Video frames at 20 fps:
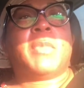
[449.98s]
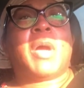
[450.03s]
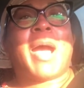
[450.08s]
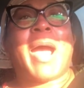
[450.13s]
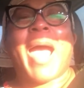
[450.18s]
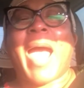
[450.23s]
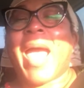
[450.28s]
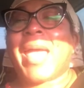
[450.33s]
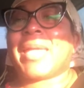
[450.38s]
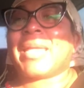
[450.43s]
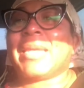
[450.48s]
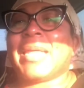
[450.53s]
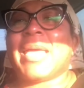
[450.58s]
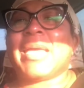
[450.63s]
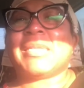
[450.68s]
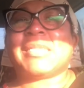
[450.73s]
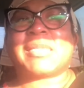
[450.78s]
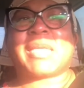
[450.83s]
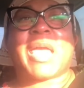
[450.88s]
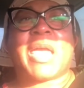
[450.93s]

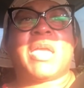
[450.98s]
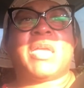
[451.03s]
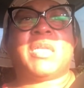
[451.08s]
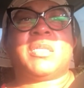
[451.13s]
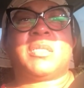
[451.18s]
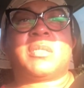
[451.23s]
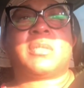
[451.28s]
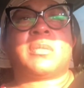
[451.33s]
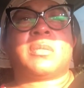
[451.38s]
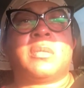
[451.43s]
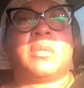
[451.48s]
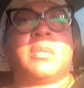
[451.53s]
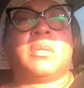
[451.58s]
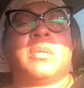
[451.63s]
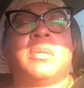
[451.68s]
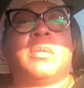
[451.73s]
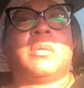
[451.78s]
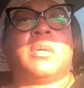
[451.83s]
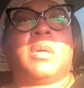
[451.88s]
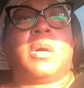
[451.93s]
eyeglass case,
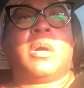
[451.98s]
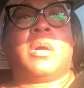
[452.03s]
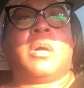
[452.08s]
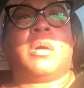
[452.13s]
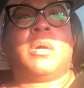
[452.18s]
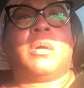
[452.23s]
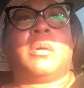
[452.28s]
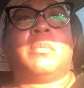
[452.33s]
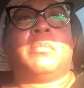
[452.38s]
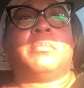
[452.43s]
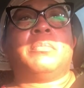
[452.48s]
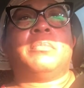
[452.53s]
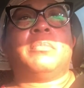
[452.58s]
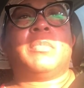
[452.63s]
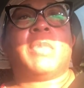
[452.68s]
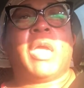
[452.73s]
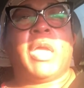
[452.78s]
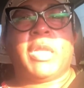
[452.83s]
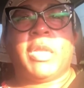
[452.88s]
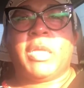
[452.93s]

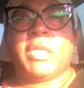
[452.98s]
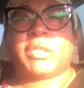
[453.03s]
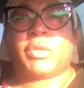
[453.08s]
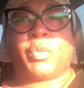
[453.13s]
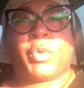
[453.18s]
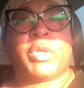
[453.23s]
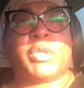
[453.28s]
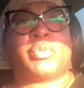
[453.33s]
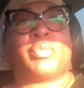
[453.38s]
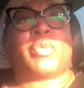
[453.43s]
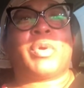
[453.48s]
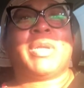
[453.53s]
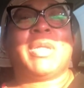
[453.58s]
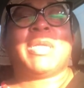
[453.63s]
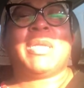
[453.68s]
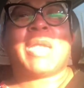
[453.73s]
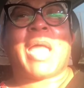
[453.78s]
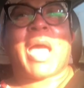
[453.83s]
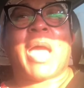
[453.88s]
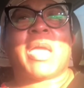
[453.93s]
and it's really
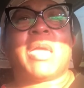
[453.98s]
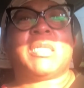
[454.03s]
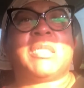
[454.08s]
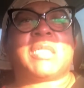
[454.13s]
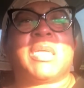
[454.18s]
nice.